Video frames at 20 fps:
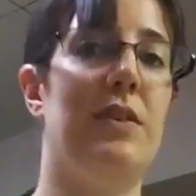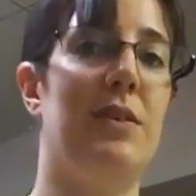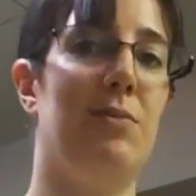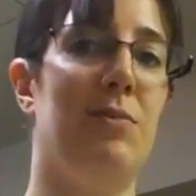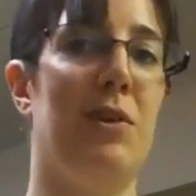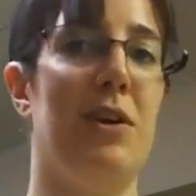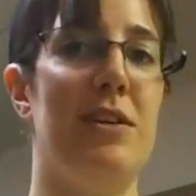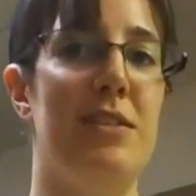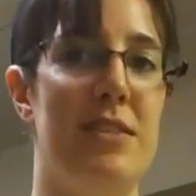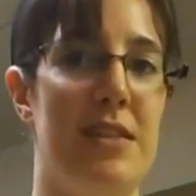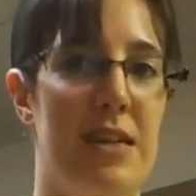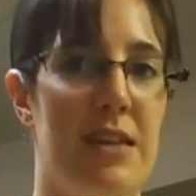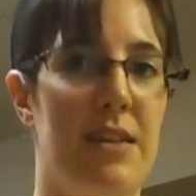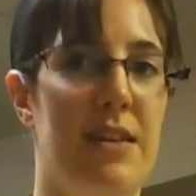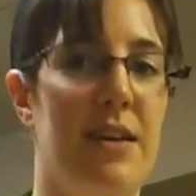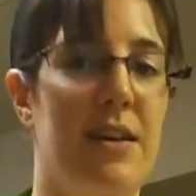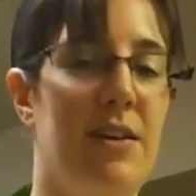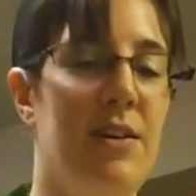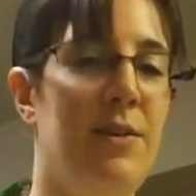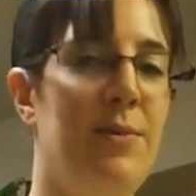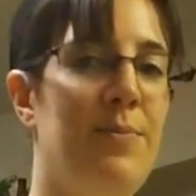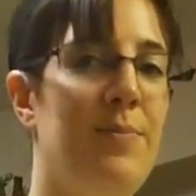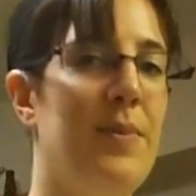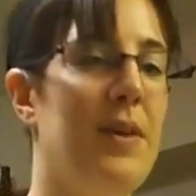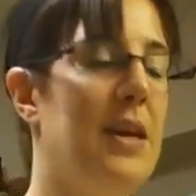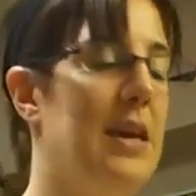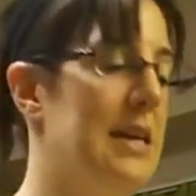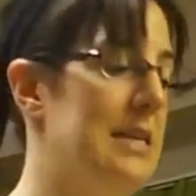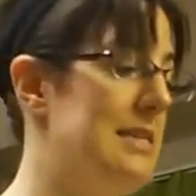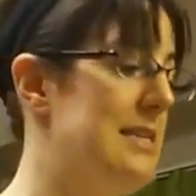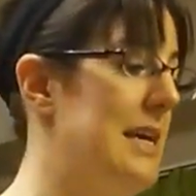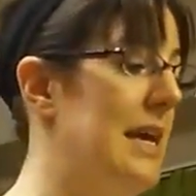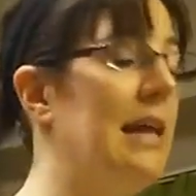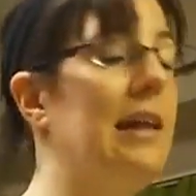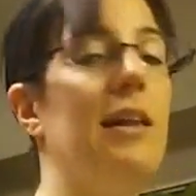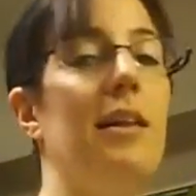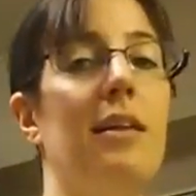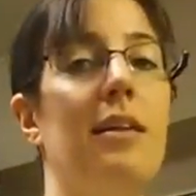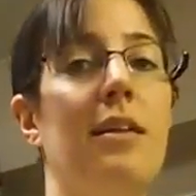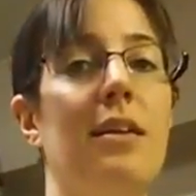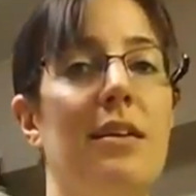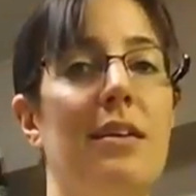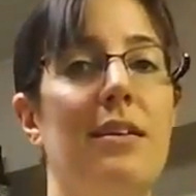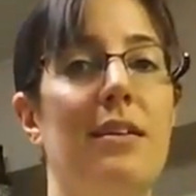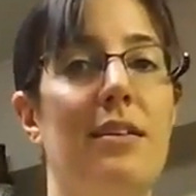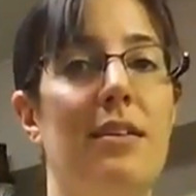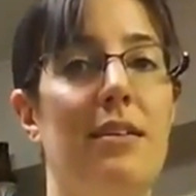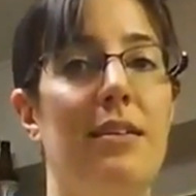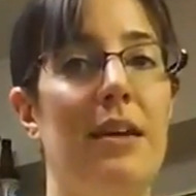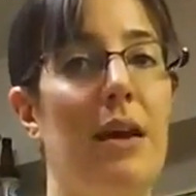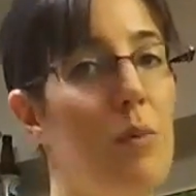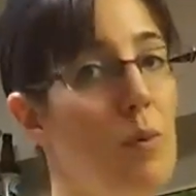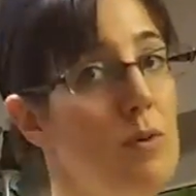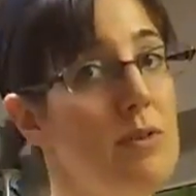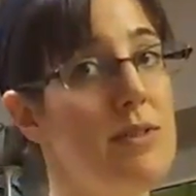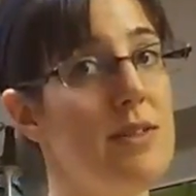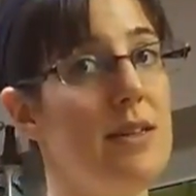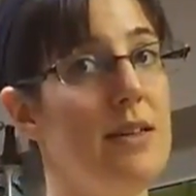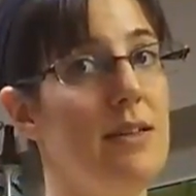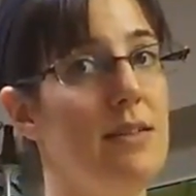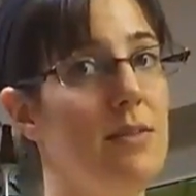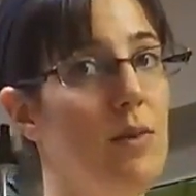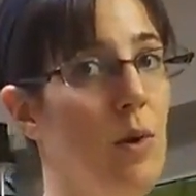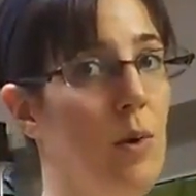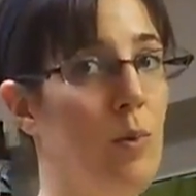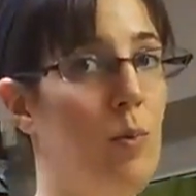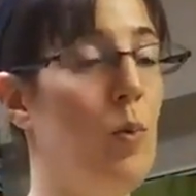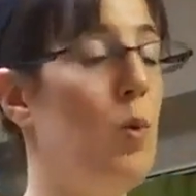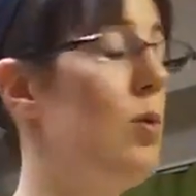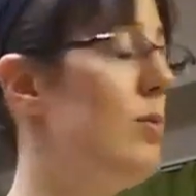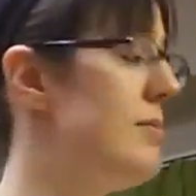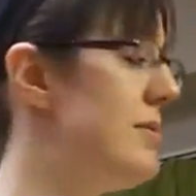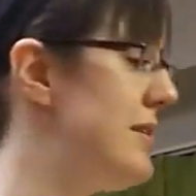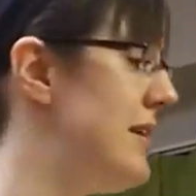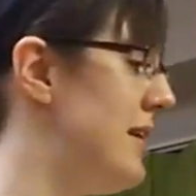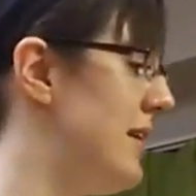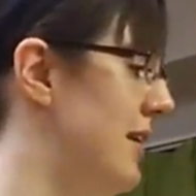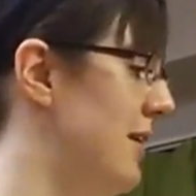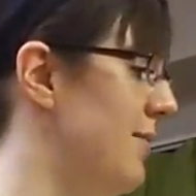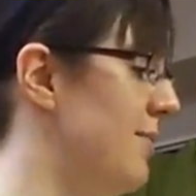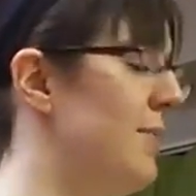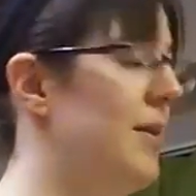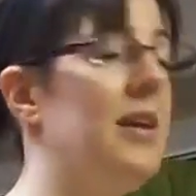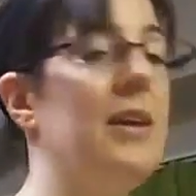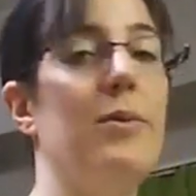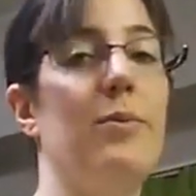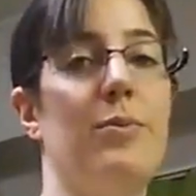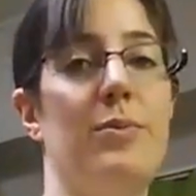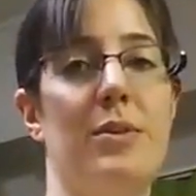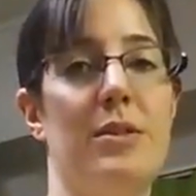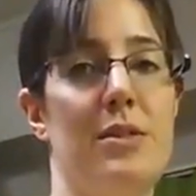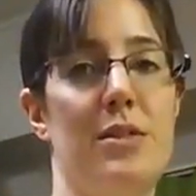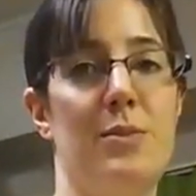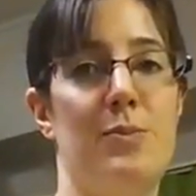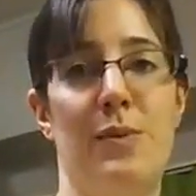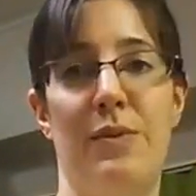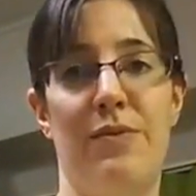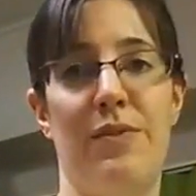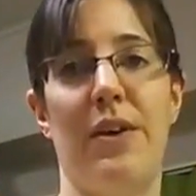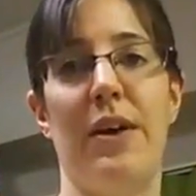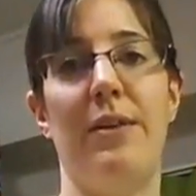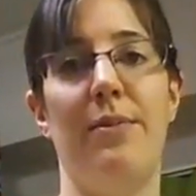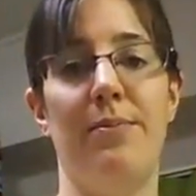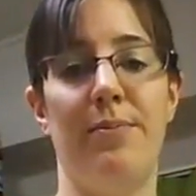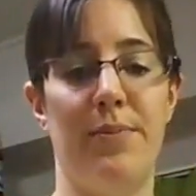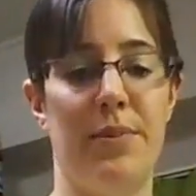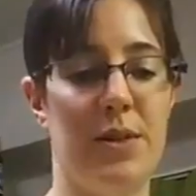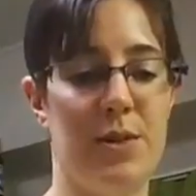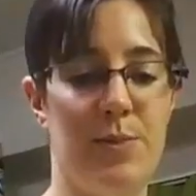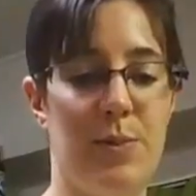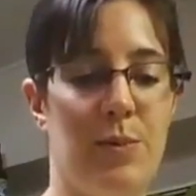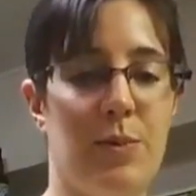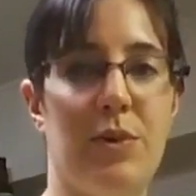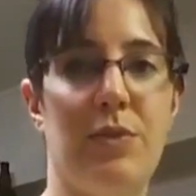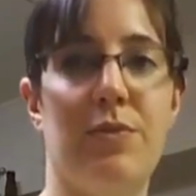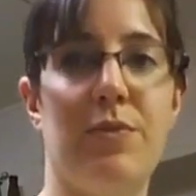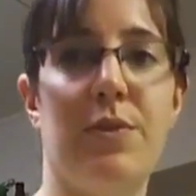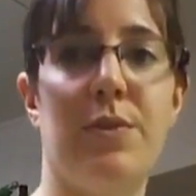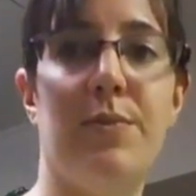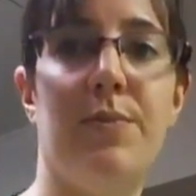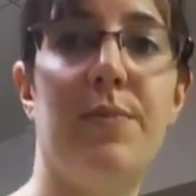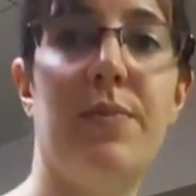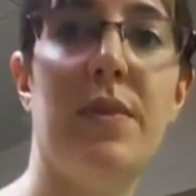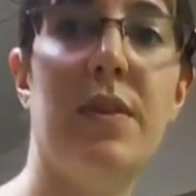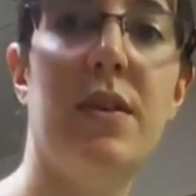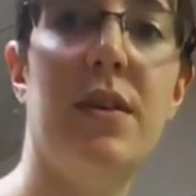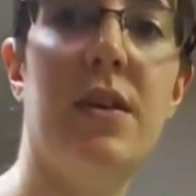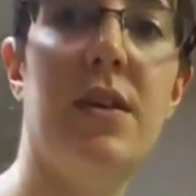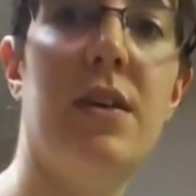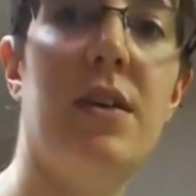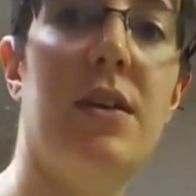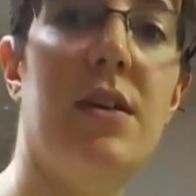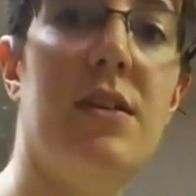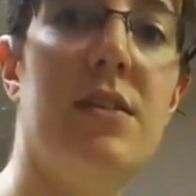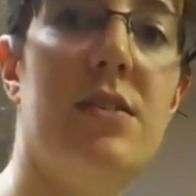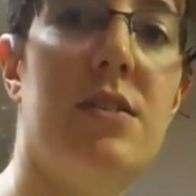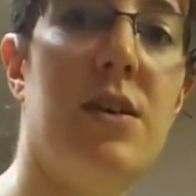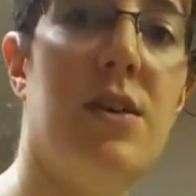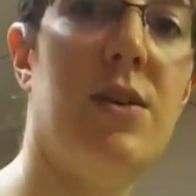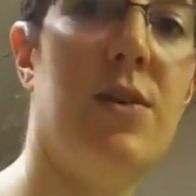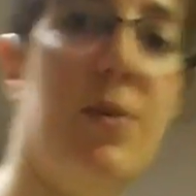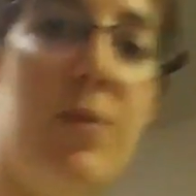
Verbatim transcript: that rice in there until I want it on a warm setting. And it will just be fine. It'll be wonderful. So